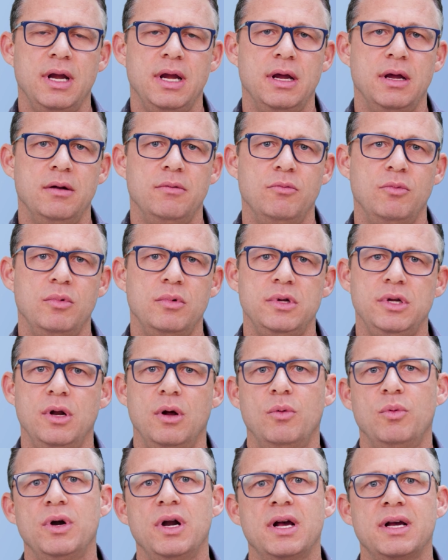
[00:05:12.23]
And,
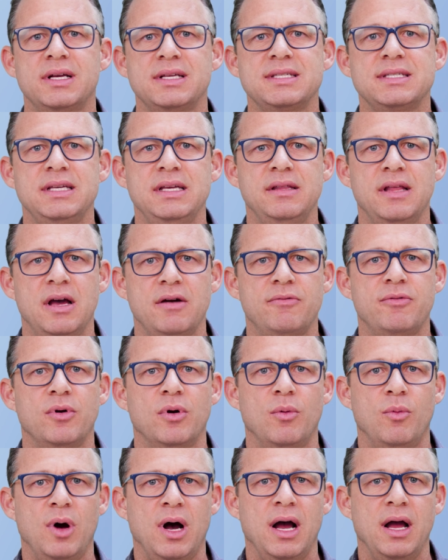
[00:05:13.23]
we're not going to see that for
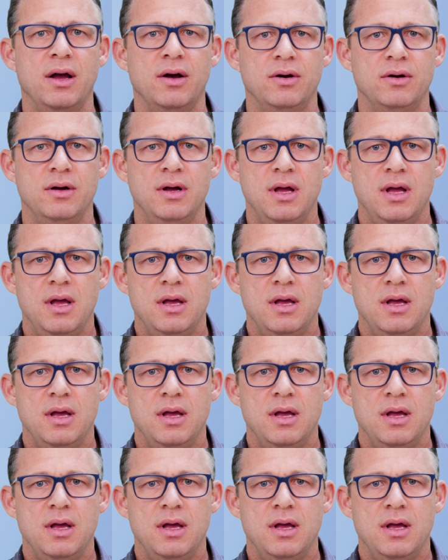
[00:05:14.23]
a while.